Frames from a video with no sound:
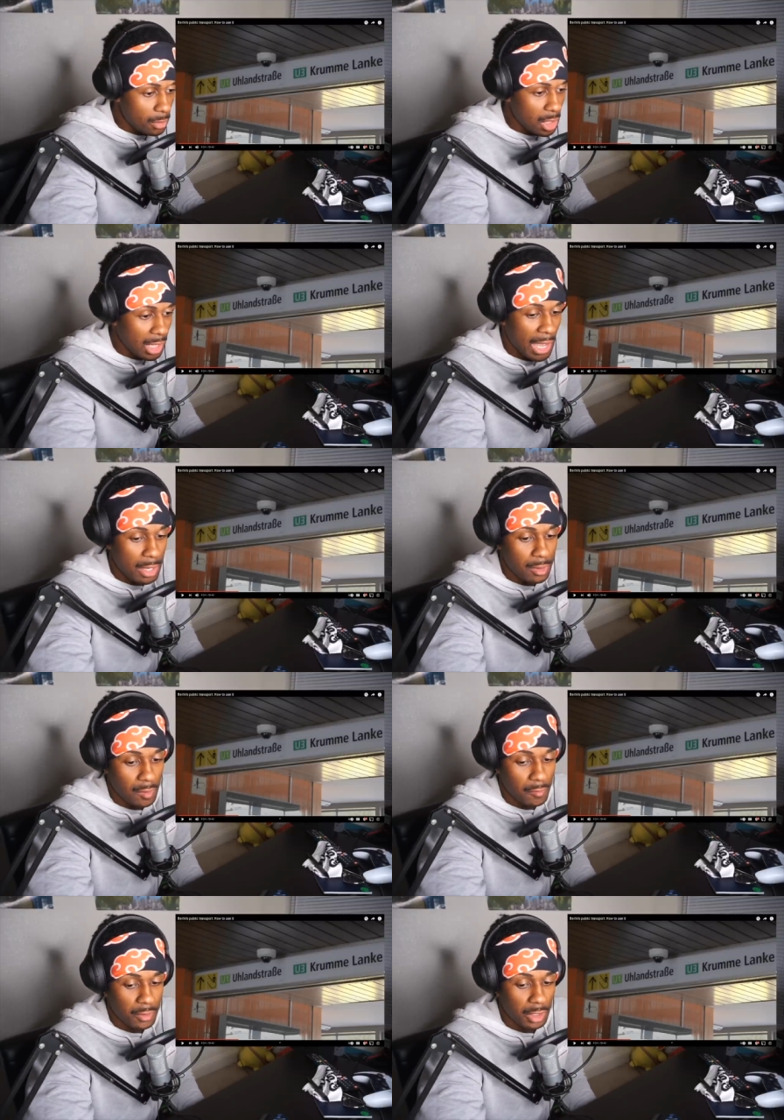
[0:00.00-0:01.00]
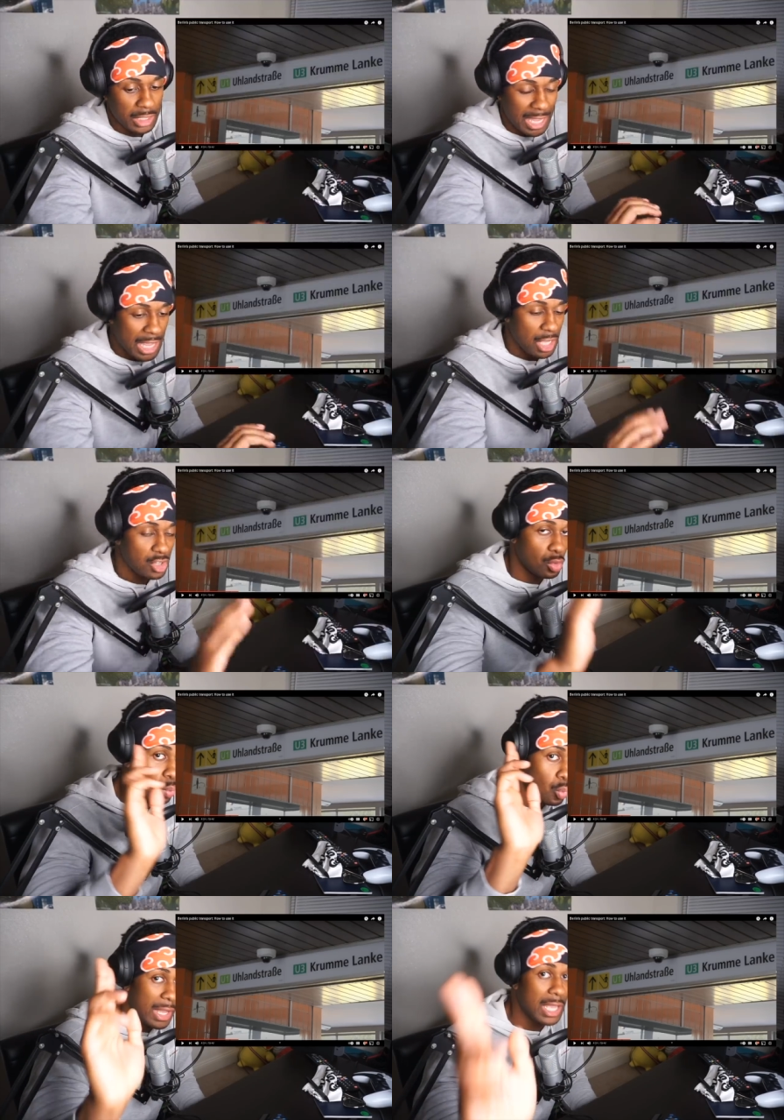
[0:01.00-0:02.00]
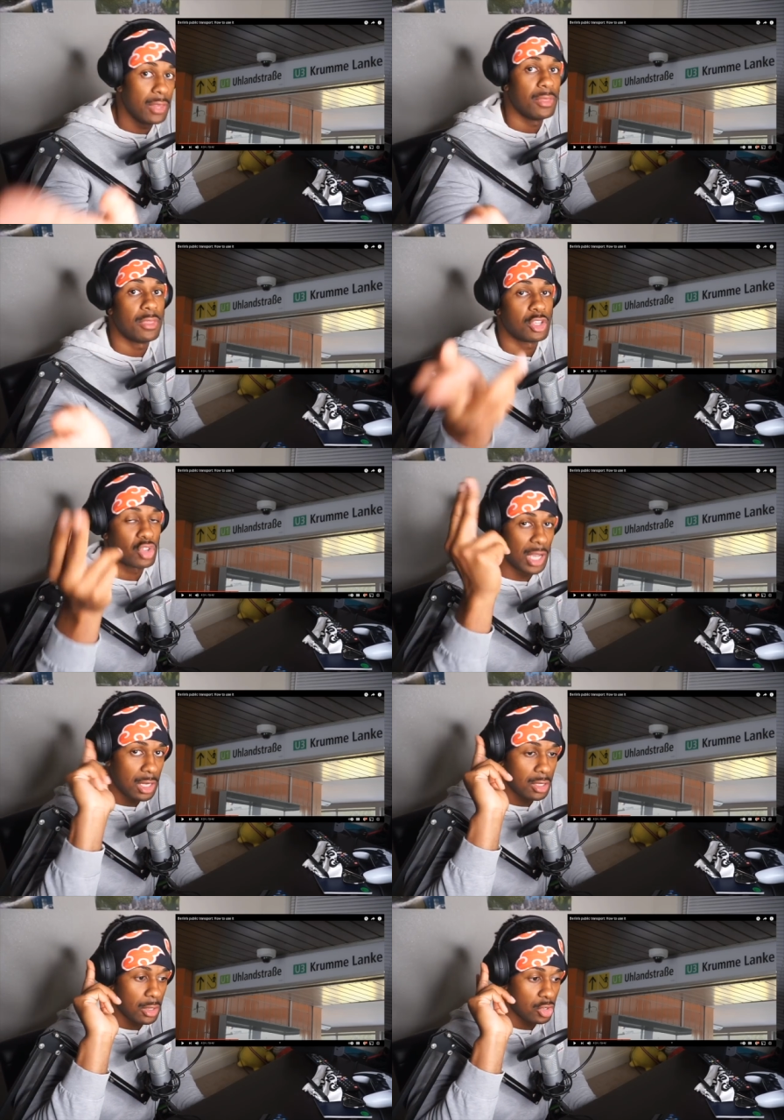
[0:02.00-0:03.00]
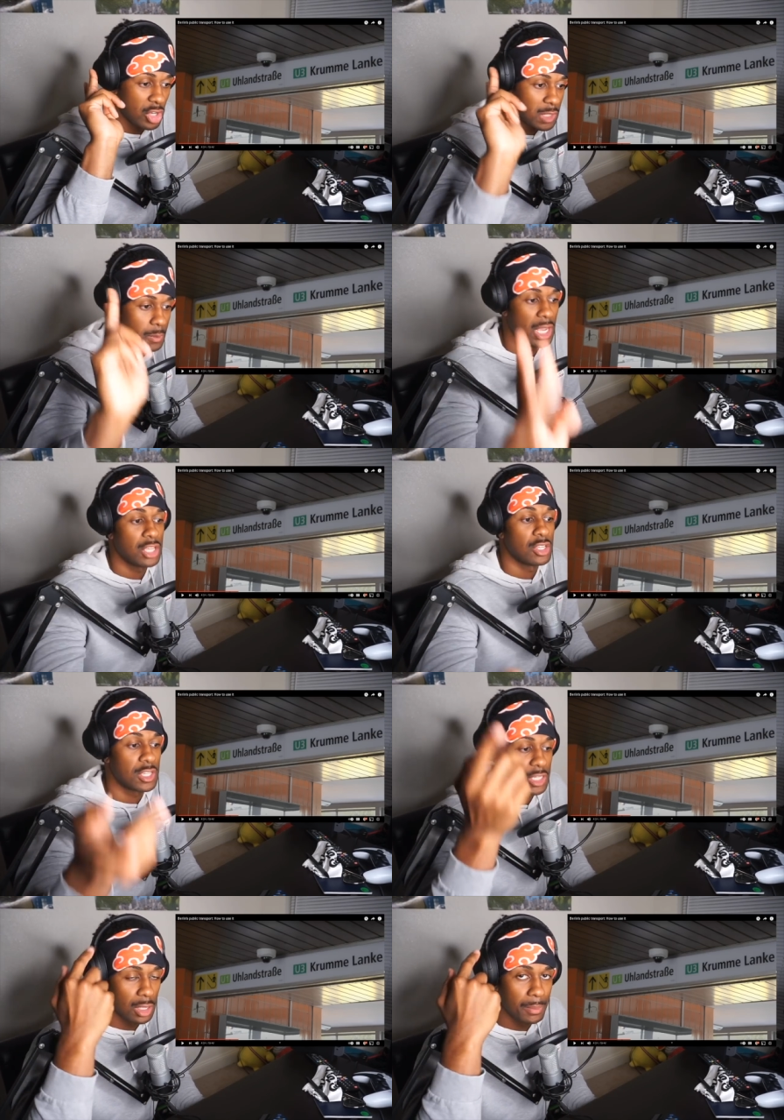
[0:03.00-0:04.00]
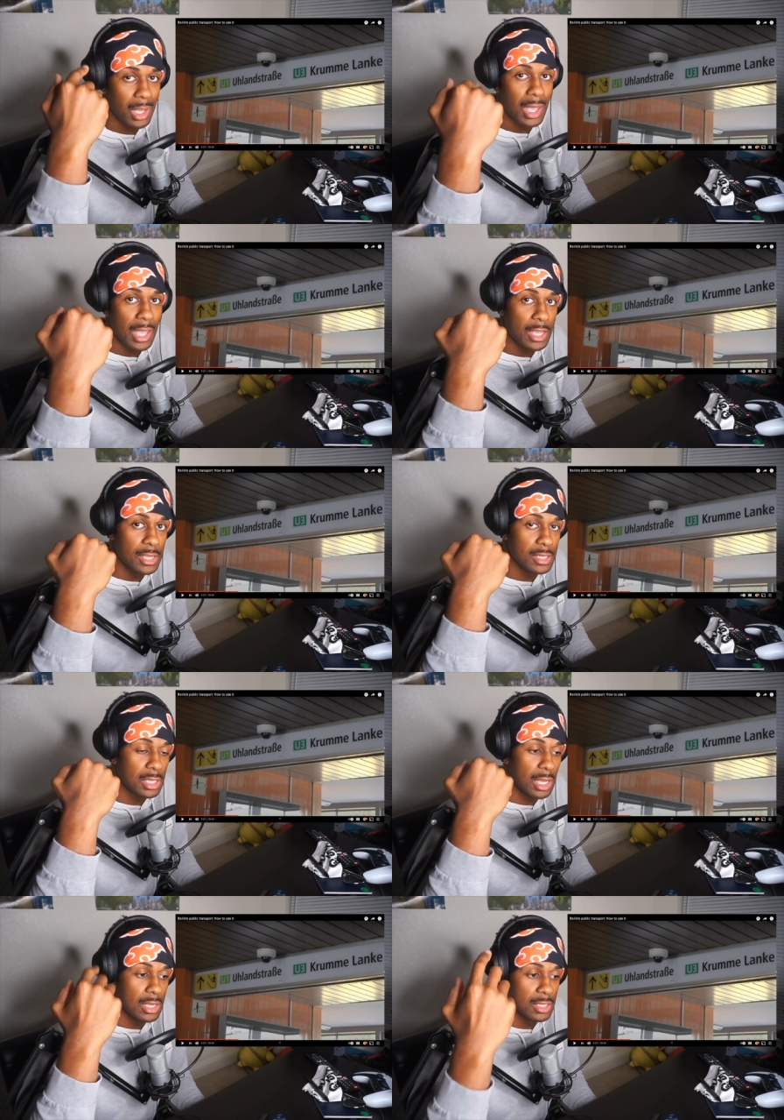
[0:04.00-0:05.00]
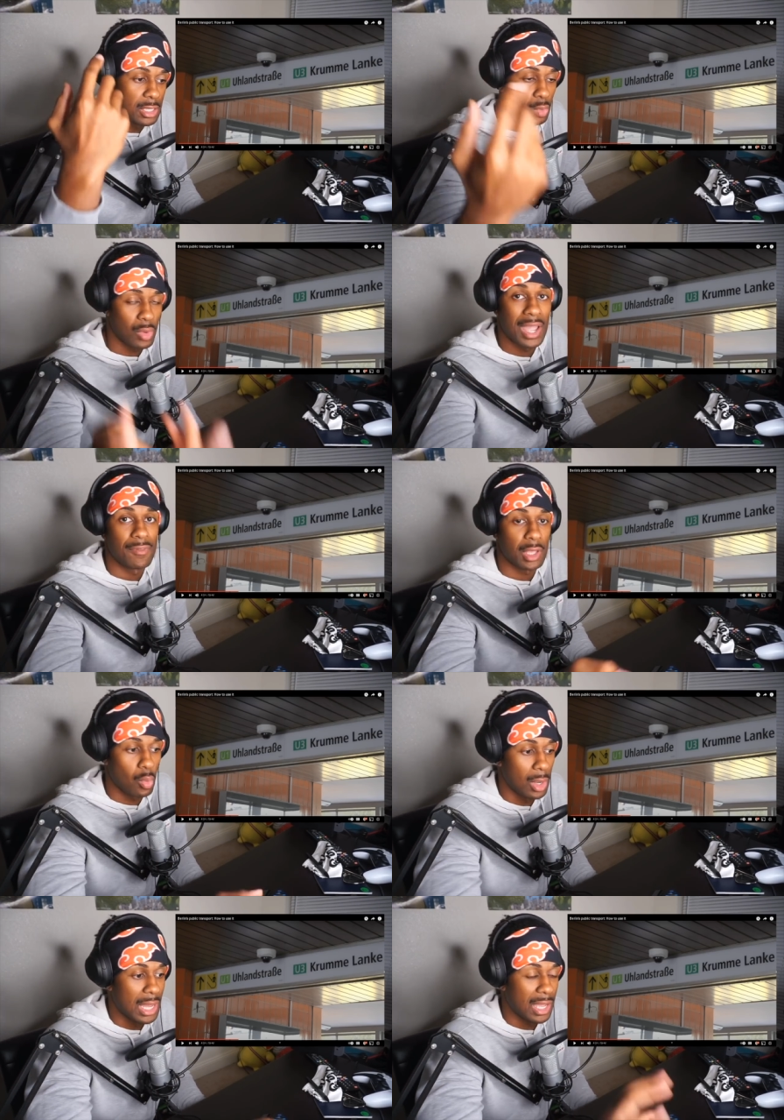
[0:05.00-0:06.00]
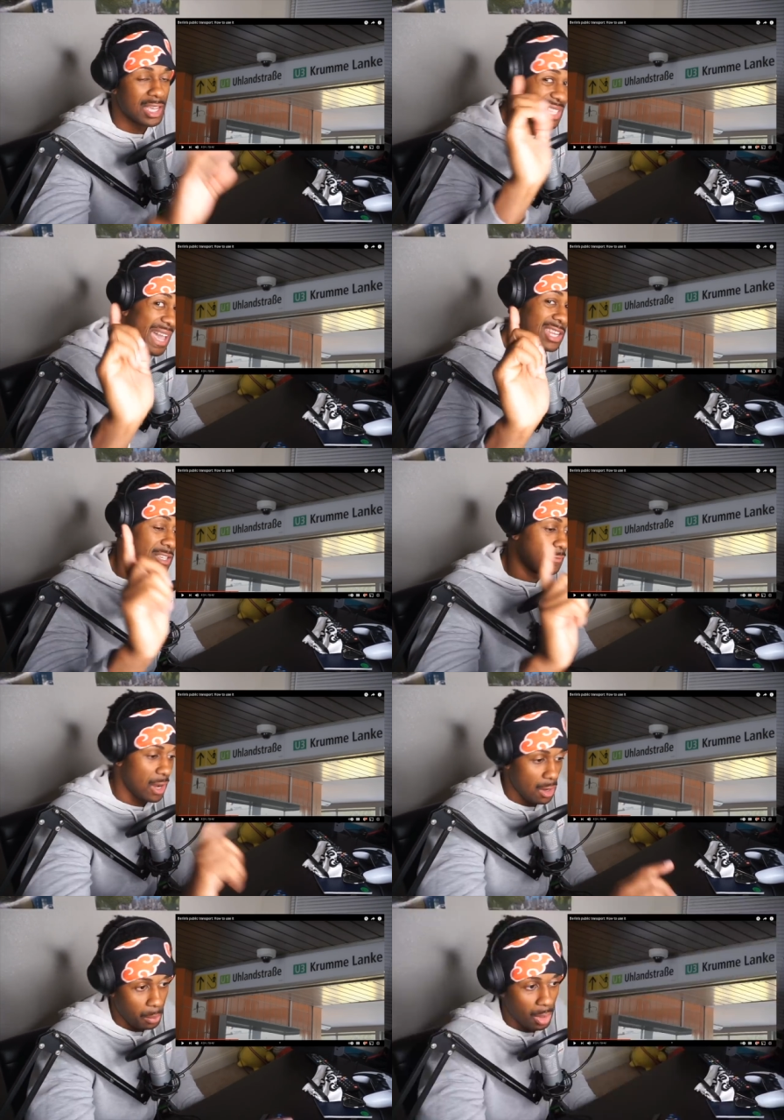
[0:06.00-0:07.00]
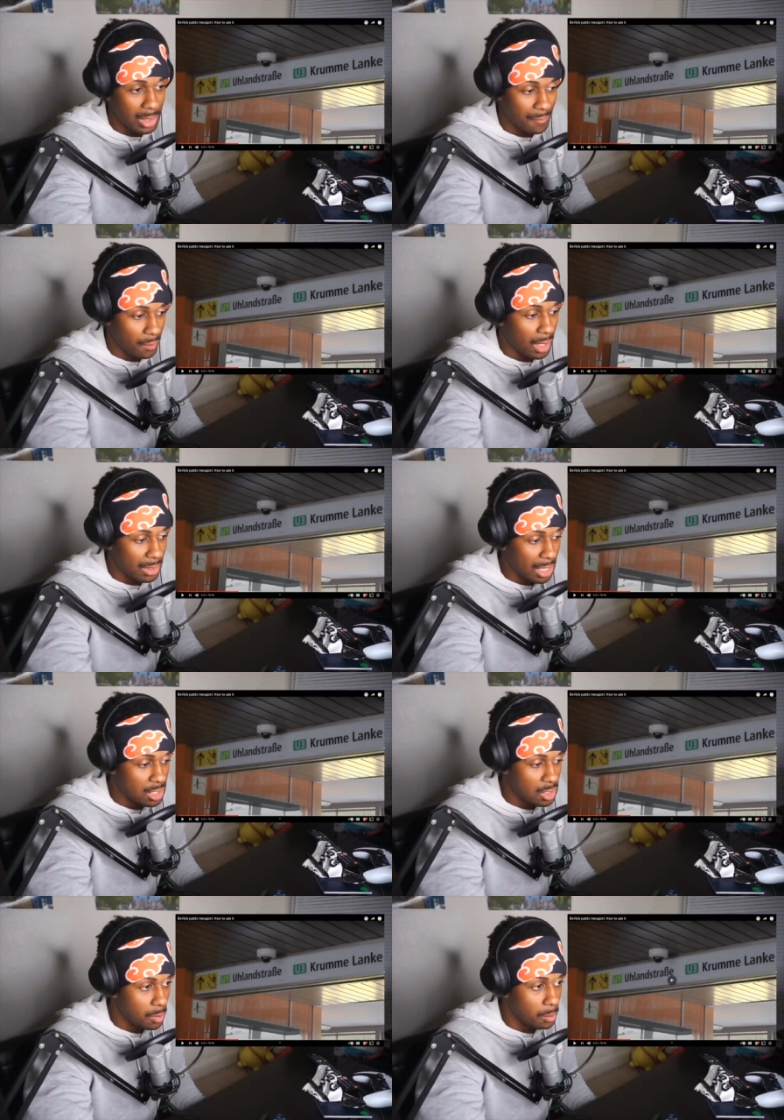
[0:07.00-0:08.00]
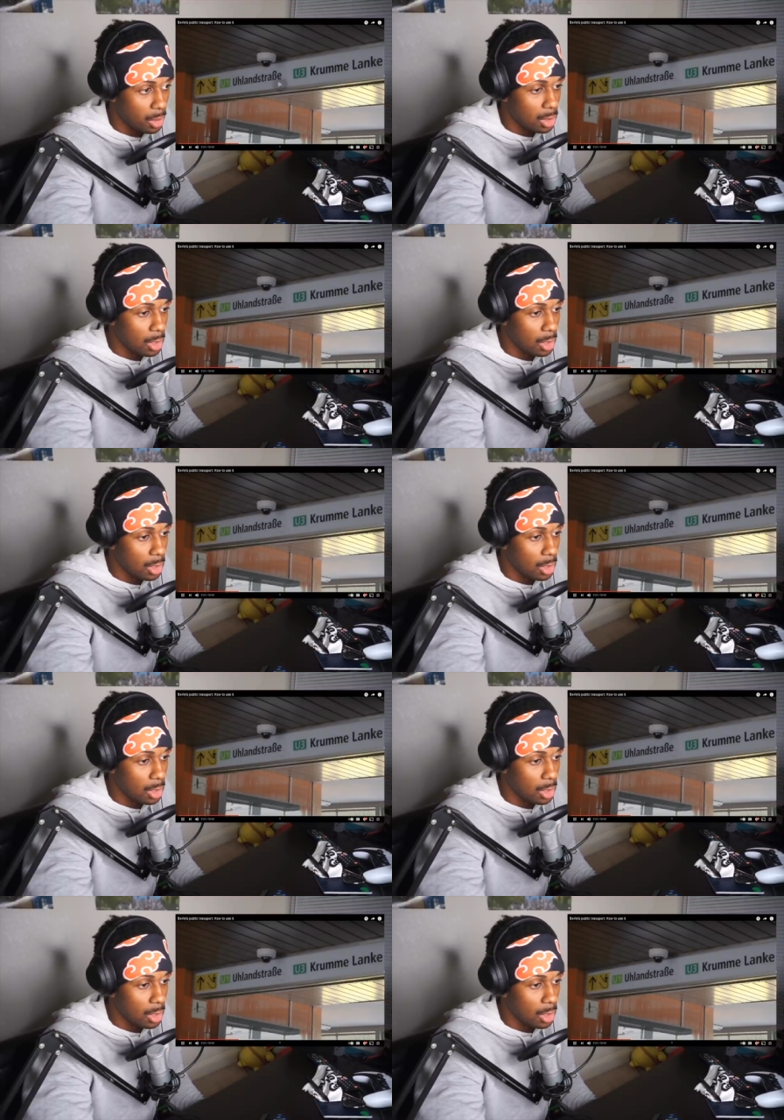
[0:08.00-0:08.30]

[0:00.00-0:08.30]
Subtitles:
kind of gauge when the transportation system is arriving and whatnot, because that's very important. I feel like that's super important.